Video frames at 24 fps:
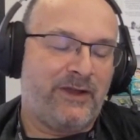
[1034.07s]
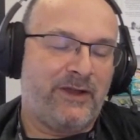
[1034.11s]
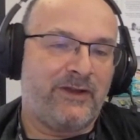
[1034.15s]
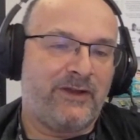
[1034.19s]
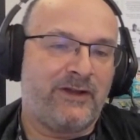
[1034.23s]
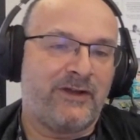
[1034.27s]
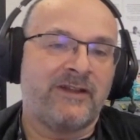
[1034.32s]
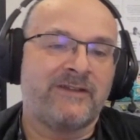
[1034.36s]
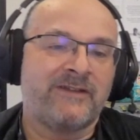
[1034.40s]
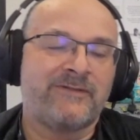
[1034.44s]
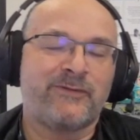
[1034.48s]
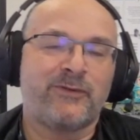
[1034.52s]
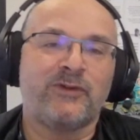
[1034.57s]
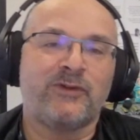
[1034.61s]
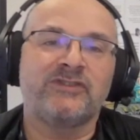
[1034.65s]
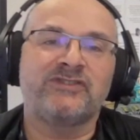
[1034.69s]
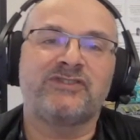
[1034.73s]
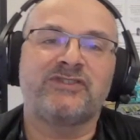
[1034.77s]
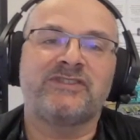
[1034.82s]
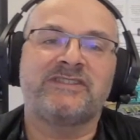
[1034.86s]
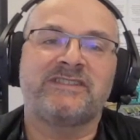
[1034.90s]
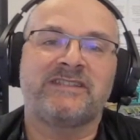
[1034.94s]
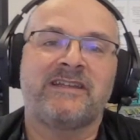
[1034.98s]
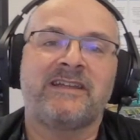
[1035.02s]

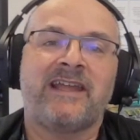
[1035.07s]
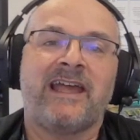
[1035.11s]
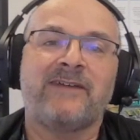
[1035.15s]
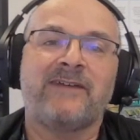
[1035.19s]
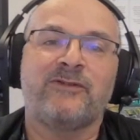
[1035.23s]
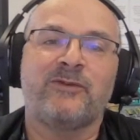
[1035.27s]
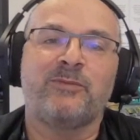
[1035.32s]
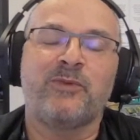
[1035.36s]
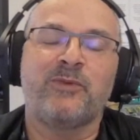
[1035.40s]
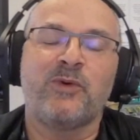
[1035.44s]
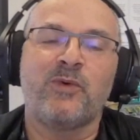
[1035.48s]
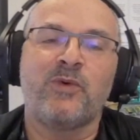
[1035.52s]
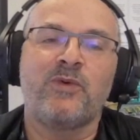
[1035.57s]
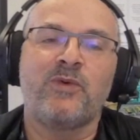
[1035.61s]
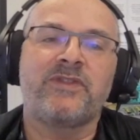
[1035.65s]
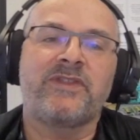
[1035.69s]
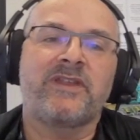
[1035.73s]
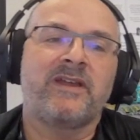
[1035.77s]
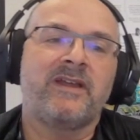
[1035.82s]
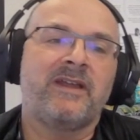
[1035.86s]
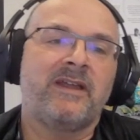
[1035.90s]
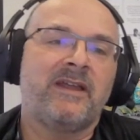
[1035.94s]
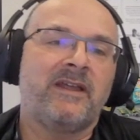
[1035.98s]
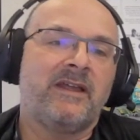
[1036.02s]
conferences and have a
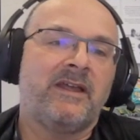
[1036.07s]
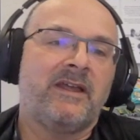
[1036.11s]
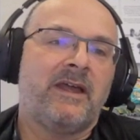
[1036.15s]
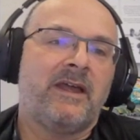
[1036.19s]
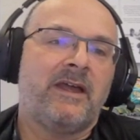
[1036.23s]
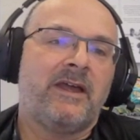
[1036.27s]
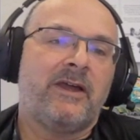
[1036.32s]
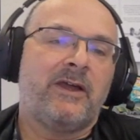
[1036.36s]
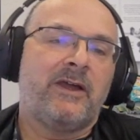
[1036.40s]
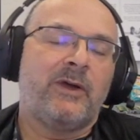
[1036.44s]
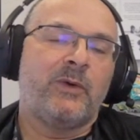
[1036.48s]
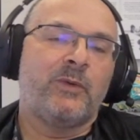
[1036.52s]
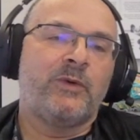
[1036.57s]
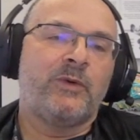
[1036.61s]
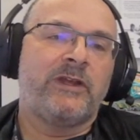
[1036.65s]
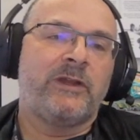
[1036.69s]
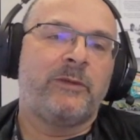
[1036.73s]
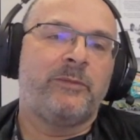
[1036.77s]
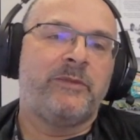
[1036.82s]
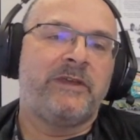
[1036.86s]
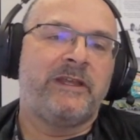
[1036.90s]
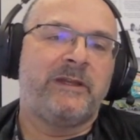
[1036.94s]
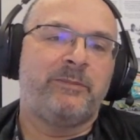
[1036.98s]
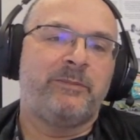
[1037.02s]
booth,
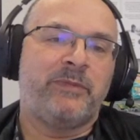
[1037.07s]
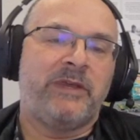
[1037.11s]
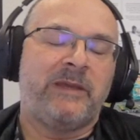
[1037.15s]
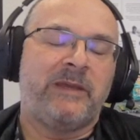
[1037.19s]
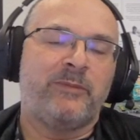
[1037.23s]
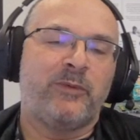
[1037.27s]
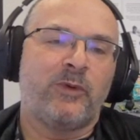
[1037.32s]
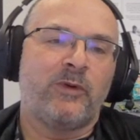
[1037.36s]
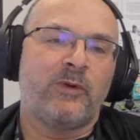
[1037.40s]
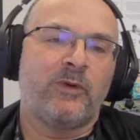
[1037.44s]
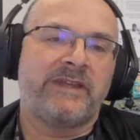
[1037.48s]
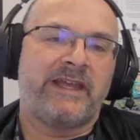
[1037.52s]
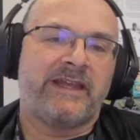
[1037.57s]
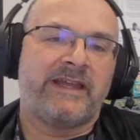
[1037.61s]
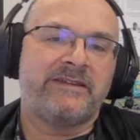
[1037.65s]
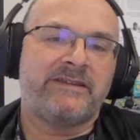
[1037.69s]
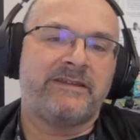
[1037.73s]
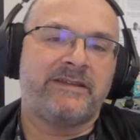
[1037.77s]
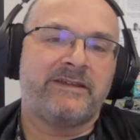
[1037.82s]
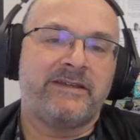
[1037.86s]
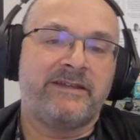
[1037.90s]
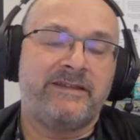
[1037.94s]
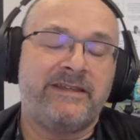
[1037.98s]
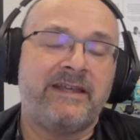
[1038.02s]
we'd meet people
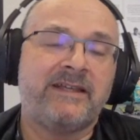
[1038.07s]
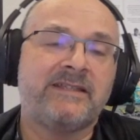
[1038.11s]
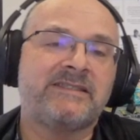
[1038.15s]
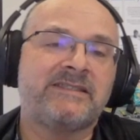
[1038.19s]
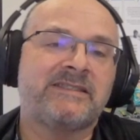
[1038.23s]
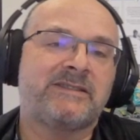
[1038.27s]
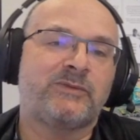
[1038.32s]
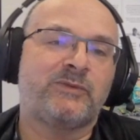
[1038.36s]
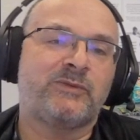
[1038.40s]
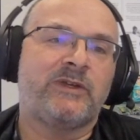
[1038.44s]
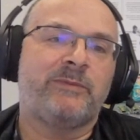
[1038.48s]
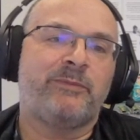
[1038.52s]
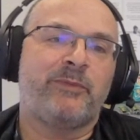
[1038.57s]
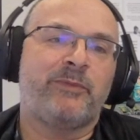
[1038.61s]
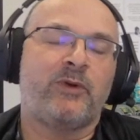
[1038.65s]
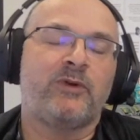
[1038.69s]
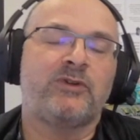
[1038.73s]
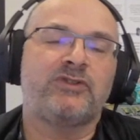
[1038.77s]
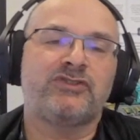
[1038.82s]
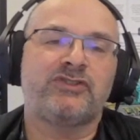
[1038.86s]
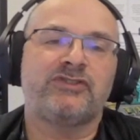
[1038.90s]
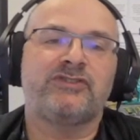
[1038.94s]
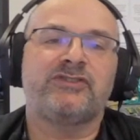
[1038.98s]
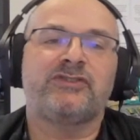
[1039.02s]
that, yes, we
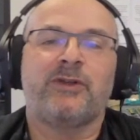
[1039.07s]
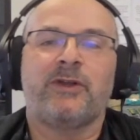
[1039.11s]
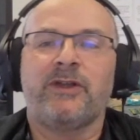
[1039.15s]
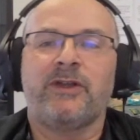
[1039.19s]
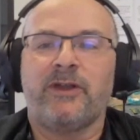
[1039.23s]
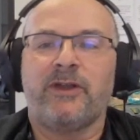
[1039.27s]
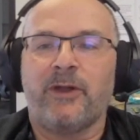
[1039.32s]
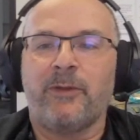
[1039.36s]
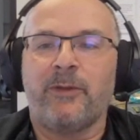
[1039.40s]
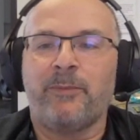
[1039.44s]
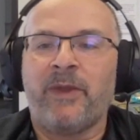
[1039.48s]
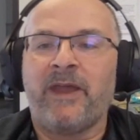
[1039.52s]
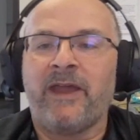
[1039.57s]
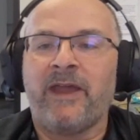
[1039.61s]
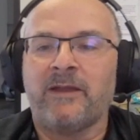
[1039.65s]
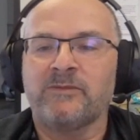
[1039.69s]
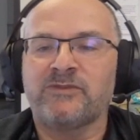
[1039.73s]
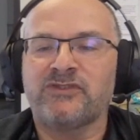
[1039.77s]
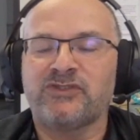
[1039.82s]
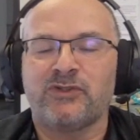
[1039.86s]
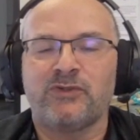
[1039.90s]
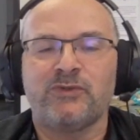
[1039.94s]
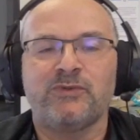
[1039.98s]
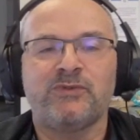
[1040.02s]
purchased a
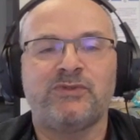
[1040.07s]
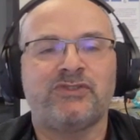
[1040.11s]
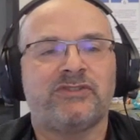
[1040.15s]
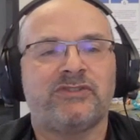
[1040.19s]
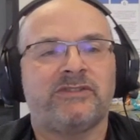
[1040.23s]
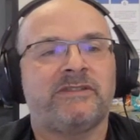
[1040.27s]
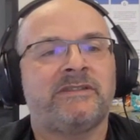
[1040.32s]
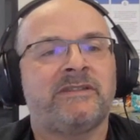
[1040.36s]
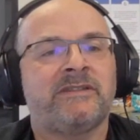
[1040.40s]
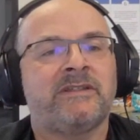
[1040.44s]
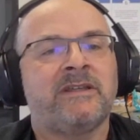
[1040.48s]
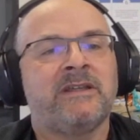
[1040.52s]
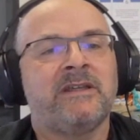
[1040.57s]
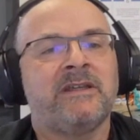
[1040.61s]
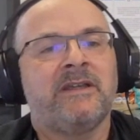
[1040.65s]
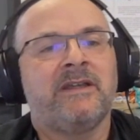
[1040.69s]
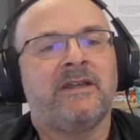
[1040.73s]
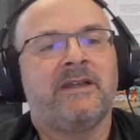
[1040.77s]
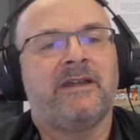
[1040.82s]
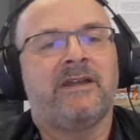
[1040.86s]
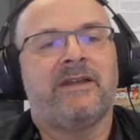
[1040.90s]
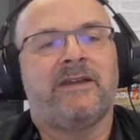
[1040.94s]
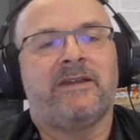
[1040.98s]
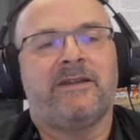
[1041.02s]
PAM solution
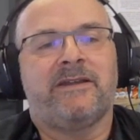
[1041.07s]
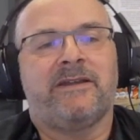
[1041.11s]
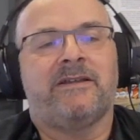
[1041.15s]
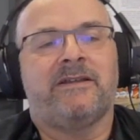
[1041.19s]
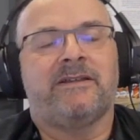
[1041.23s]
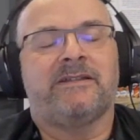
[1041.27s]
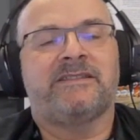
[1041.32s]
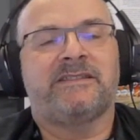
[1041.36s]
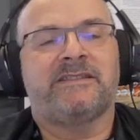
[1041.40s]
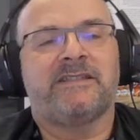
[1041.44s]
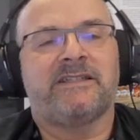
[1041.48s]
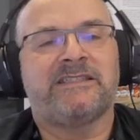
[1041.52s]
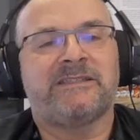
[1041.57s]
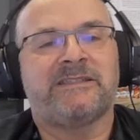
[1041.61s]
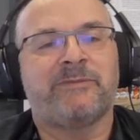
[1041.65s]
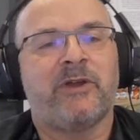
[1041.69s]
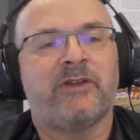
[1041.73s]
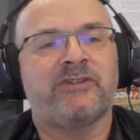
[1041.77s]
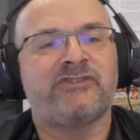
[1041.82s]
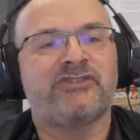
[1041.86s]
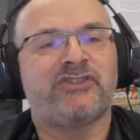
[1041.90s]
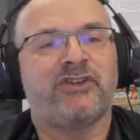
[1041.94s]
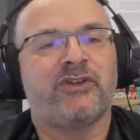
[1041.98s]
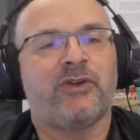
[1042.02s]
6
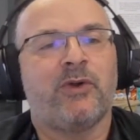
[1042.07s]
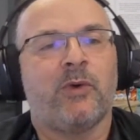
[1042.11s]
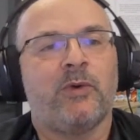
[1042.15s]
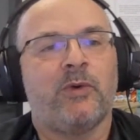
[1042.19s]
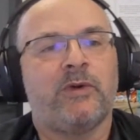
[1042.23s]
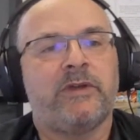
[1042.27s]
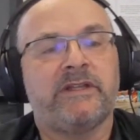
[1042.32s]
months ago.